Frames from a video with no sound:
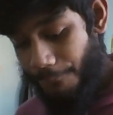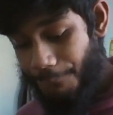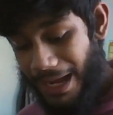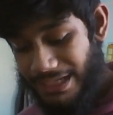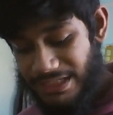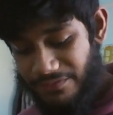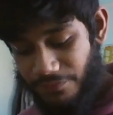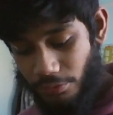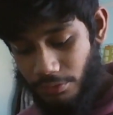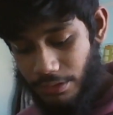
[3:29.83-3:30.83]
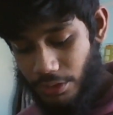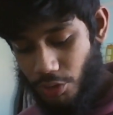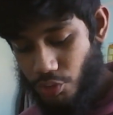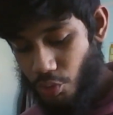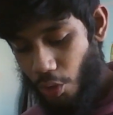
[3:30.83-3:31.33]
by default,
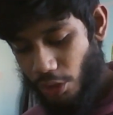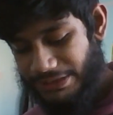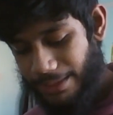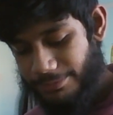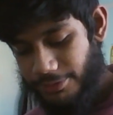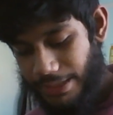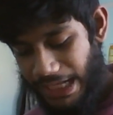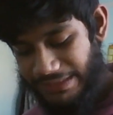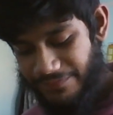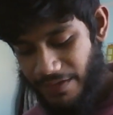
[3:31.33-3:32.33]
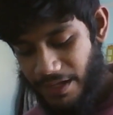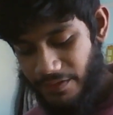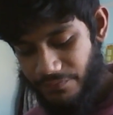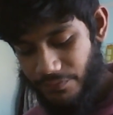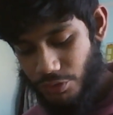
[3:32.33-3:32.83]
your Samsung
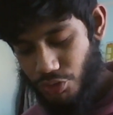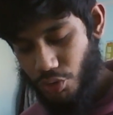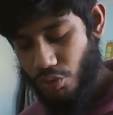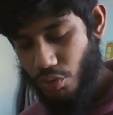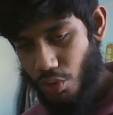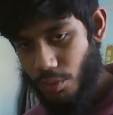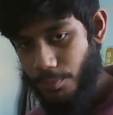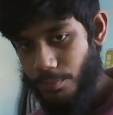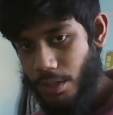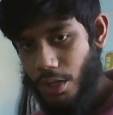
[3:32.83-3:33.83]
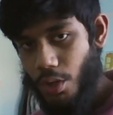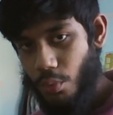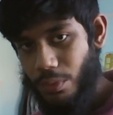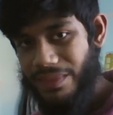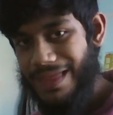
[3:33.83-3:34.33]
S5 should come
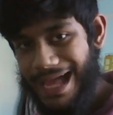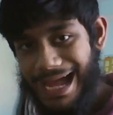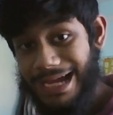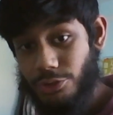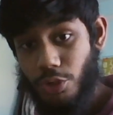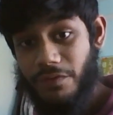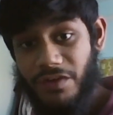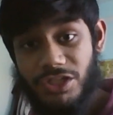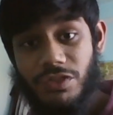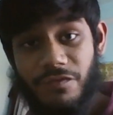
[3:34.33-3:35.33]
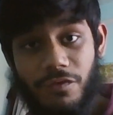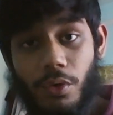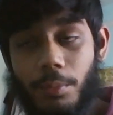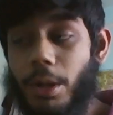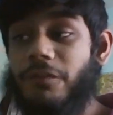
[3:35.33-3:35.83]
with Android version
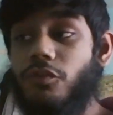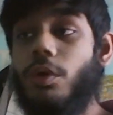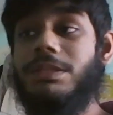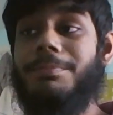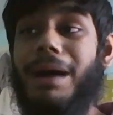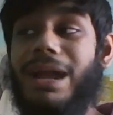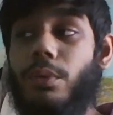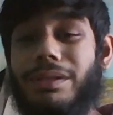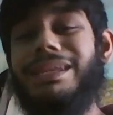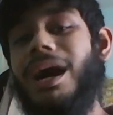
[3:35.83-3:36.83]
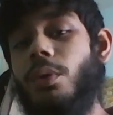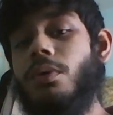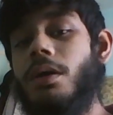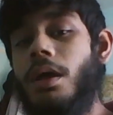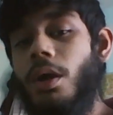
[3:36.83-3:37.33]
4. But if you were to buy one now
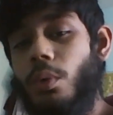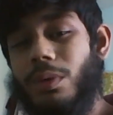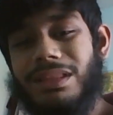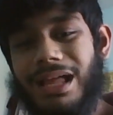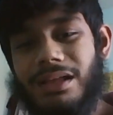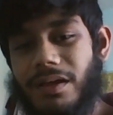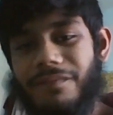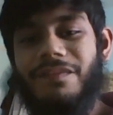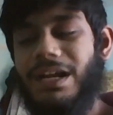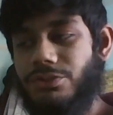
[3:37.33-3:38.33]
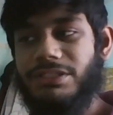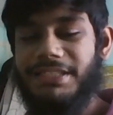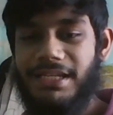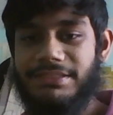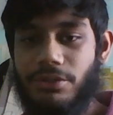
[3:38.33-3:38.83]
with like a factory
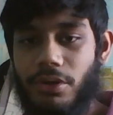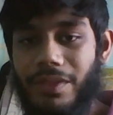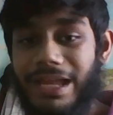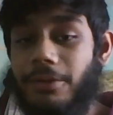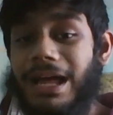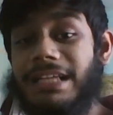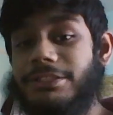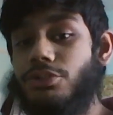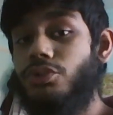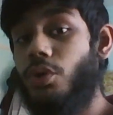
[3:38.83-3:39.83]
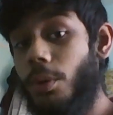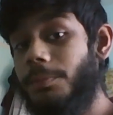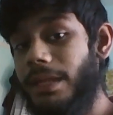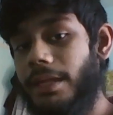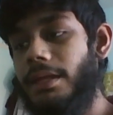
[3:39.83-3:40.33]
settings and all that, it'll ask you to
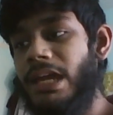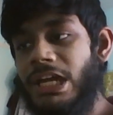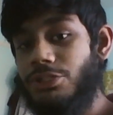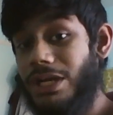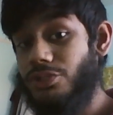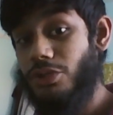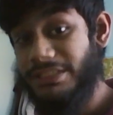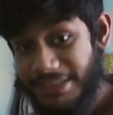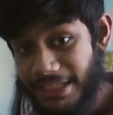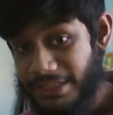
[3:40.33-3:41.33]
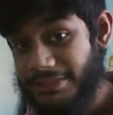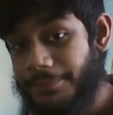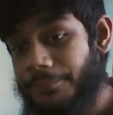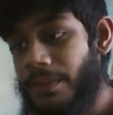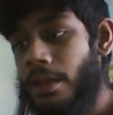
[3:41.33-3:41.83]
update to Android 6.
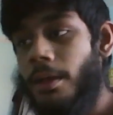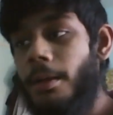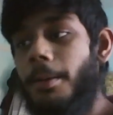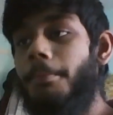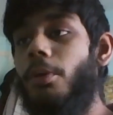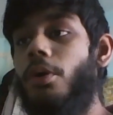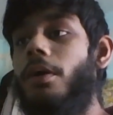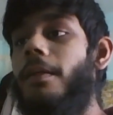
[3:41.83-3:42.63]
But